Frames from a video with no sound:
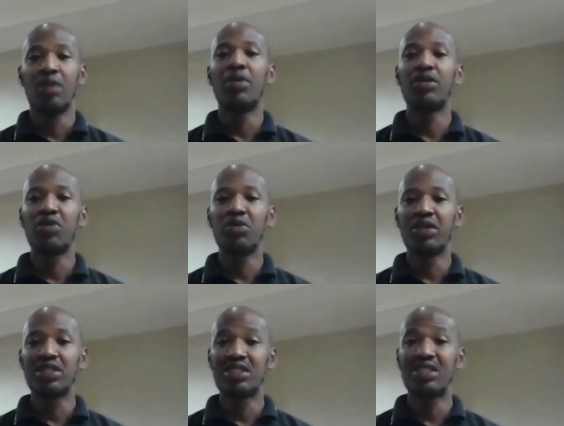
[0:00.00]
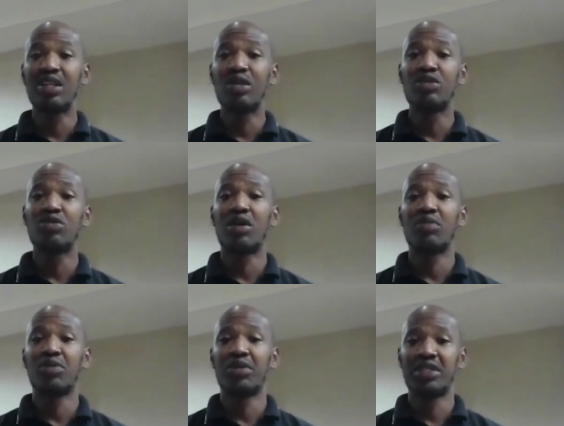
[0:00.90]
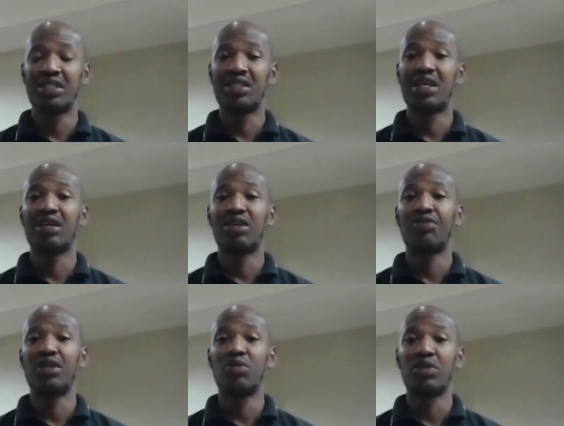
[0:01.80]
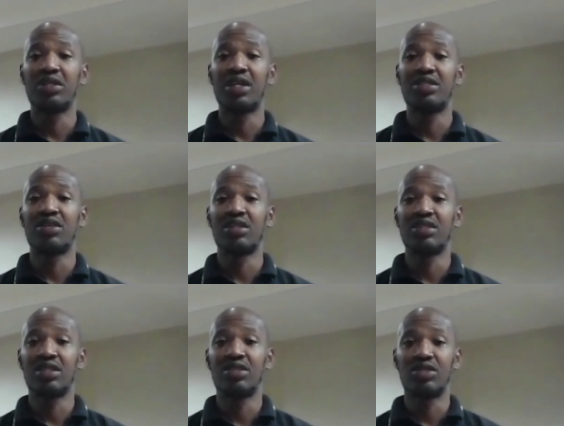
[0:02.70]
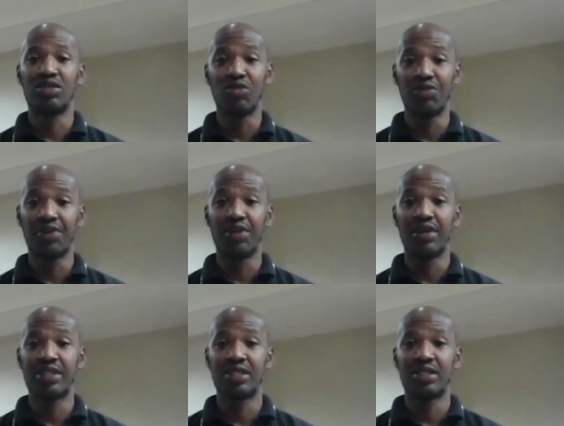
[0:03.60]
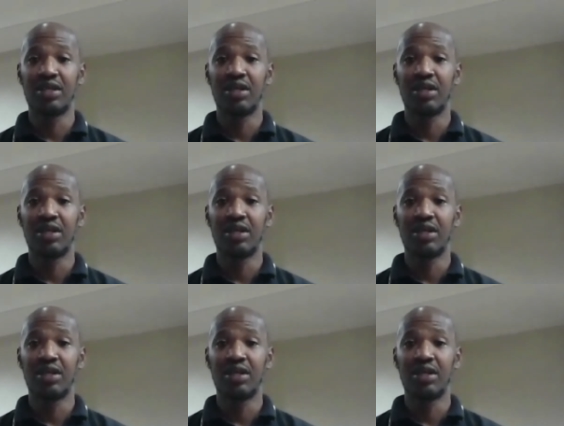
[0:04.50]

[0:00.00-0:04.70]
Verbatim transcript: But we want to salute you and we want to say thank you for the work that you continue to do for us.